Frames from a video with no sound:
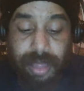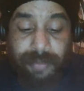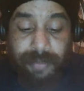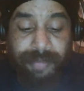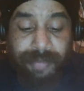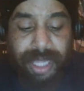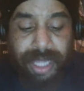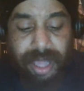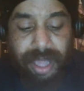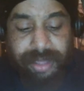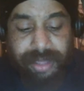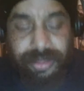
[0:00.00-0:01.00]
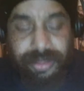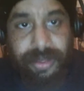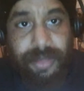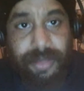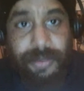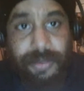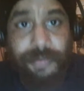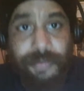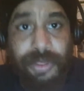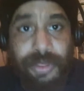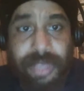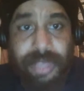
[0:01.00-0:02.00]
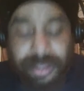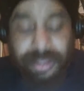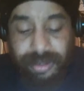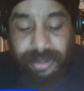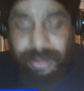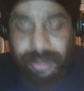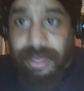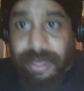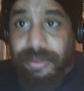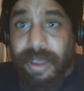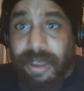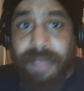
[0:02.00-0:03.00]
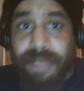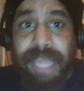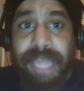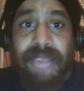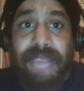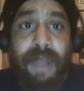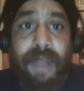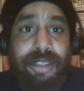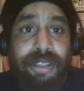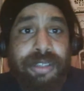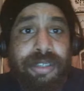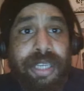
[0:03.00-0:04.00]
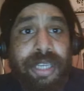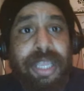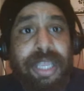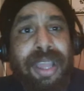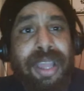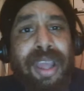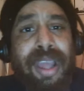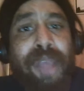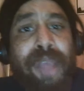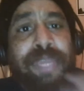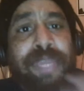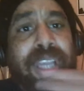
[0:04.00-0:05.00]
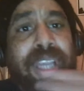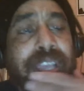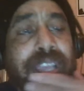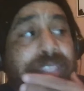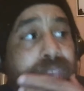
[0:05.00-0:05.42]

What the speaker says: because for the listeners, it was called Black Wall Street because